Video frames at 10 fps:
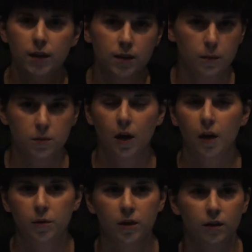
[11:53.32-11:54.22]
that same
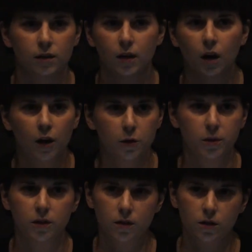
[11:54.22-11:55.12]
time, you had
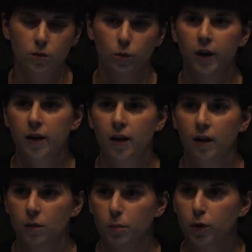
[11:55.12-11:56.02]
economists
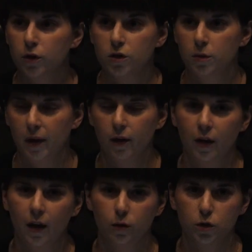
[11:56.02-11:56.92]
writing books about
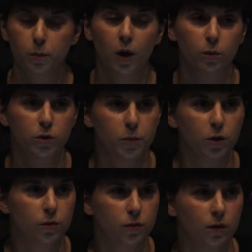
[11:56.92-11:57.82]
how small was
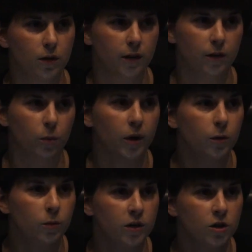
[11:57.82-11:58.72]
beautiful and the way
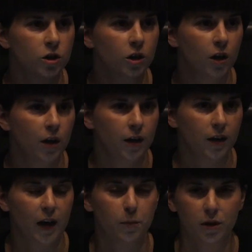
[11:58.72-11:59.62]
in which
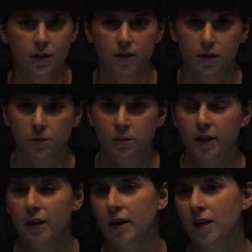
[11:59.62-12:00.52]
capitalism
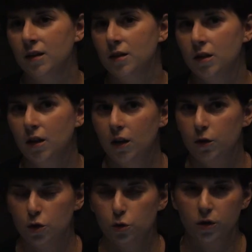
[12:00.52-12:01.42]
and
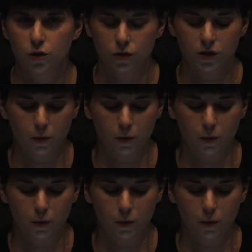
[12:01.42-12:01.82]
the structures